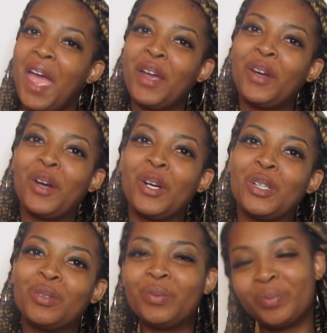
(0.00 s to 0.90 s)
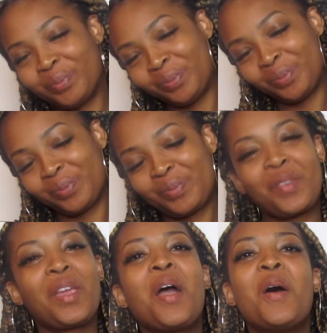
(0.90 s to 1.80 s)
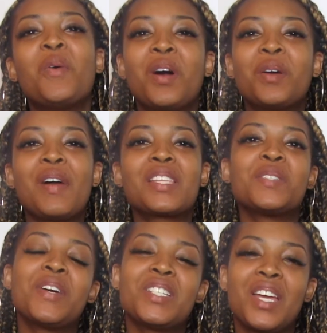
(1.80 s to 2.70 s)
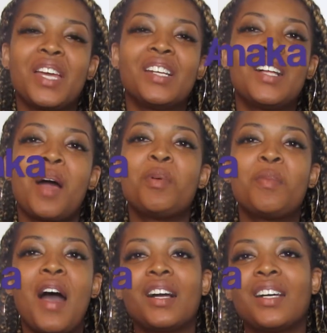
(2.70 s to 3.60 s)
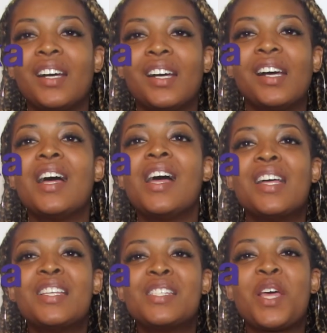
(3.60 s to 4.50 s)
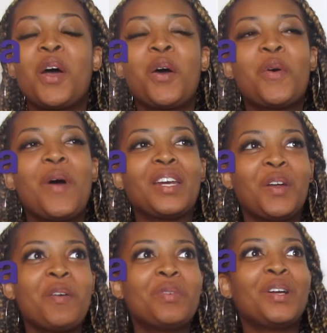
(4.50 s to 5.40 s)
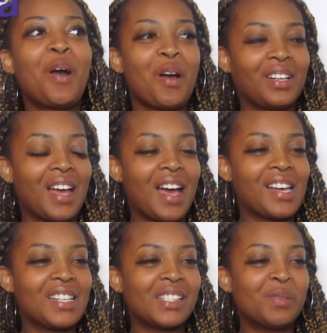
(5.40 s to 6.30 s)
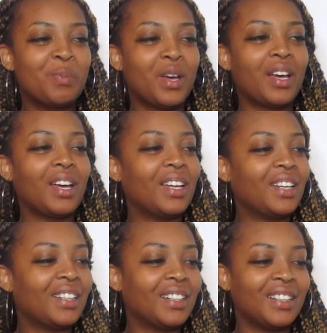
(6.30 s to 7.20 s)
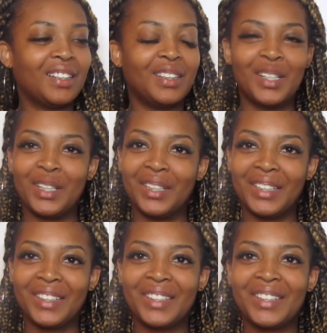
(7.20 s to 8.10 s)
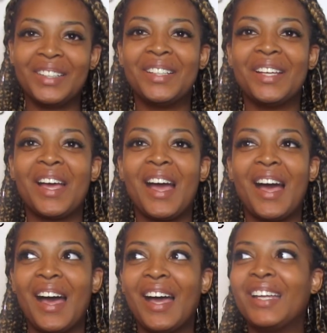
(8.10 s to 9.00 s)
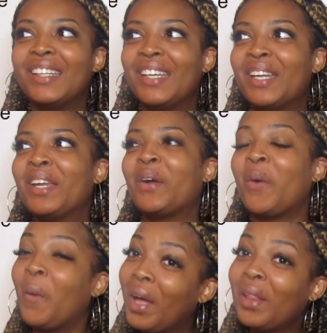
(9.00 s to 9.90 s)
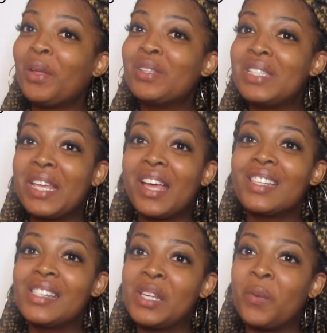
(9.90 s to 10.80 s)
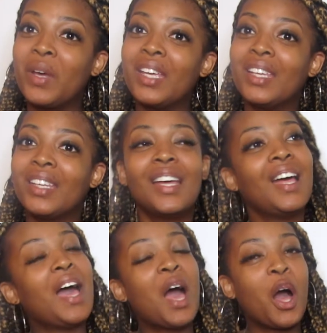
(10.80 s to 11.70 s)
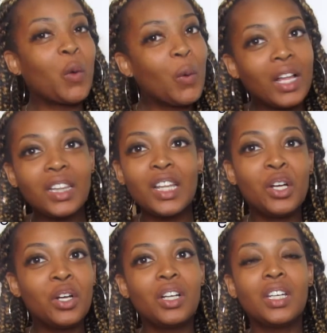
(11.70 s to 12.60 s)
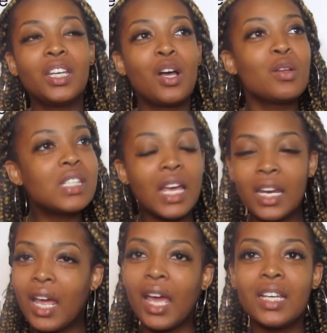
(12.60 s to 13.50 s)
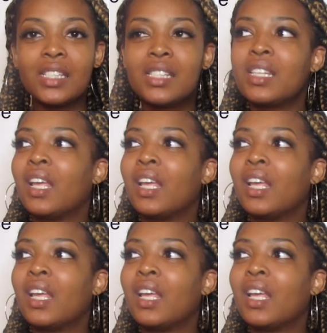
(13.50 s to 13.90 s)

Hey girl, welcome back to my channel. I'm Amaka. So I know I've been gone, guys, but look, I needed a quick little TLC week, a quick little, you know, 10 days.